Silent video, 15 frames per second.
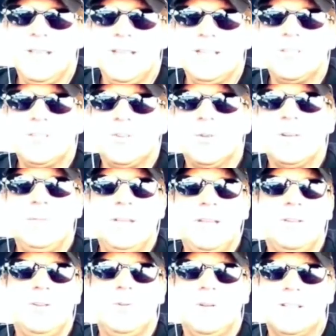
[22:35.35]
it's going to be
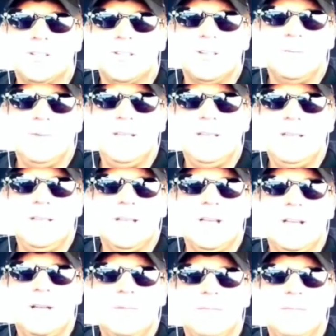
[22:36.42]
new and it's going to be